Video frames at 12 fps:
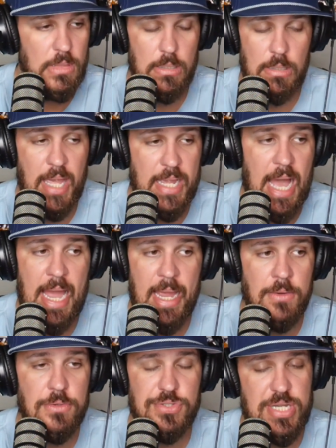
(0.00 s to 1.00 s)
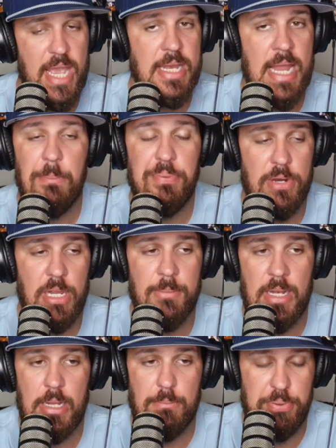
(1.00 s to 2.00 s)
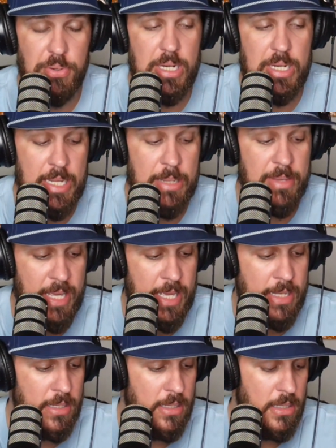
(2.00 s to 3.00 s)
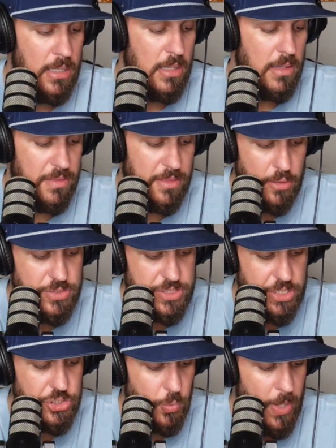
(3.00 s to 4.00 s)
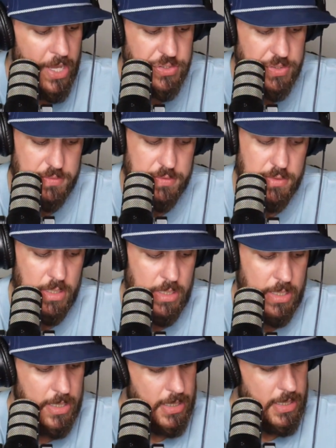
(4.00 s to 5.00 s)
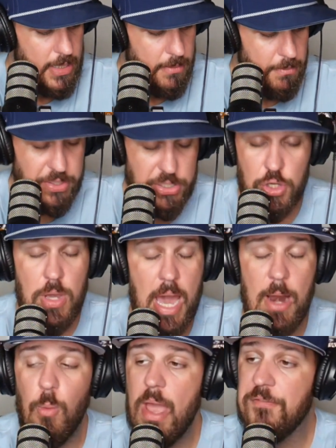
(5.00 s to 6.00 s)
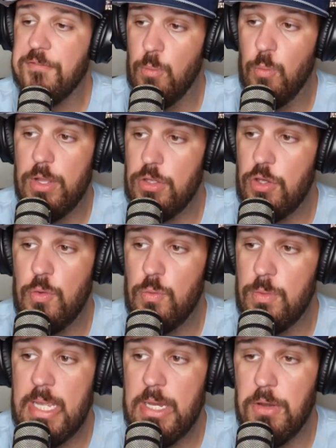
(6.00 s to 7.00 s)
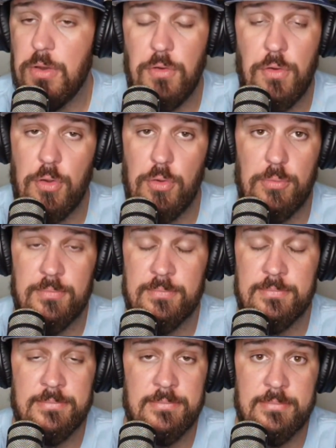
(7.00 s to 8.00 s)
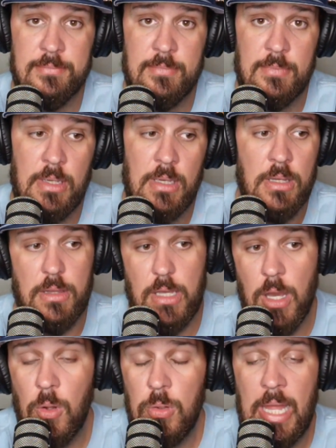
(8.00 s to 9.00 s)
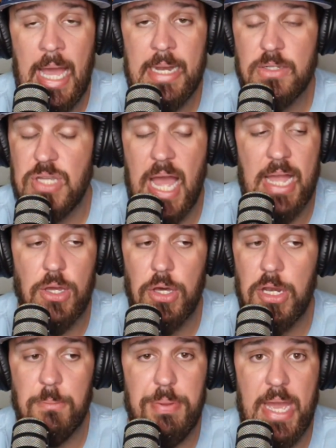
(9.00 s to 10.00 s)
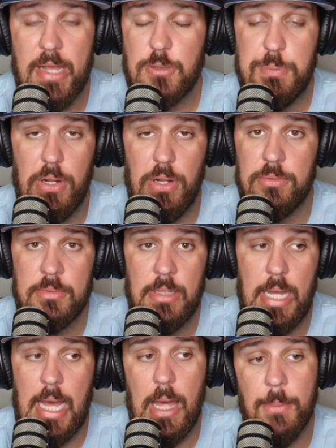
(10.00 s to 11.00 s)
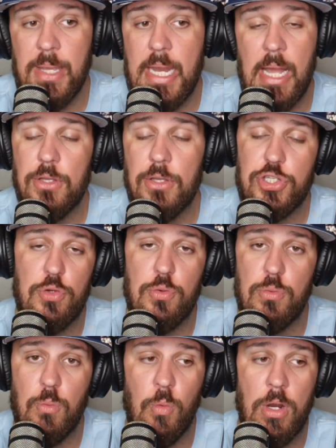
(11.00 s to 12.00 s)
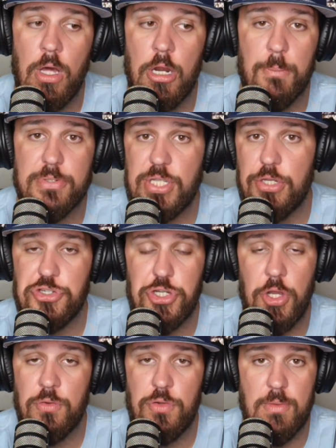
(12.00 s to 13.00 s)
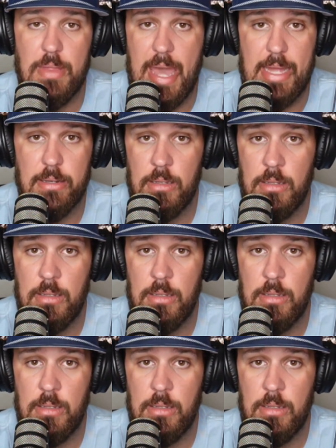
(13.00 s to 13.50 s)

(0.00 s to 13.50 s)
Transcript: I understand not putting him in those situations. But you got away from what you needed to do. The O-line is not good in pass pro. I mean, LSU 100% showed you that.